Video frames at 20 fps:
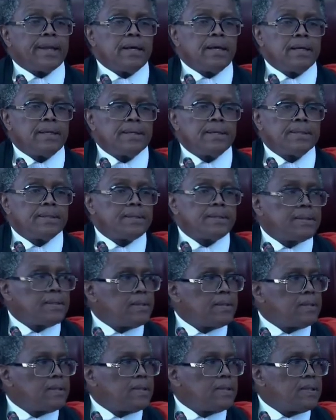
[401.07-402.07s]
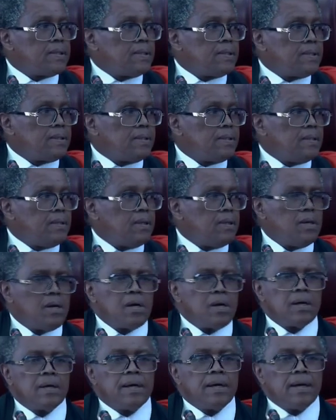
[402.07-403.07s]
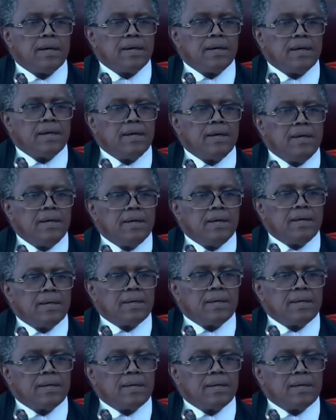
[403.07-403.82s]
No one is speaking in this clip.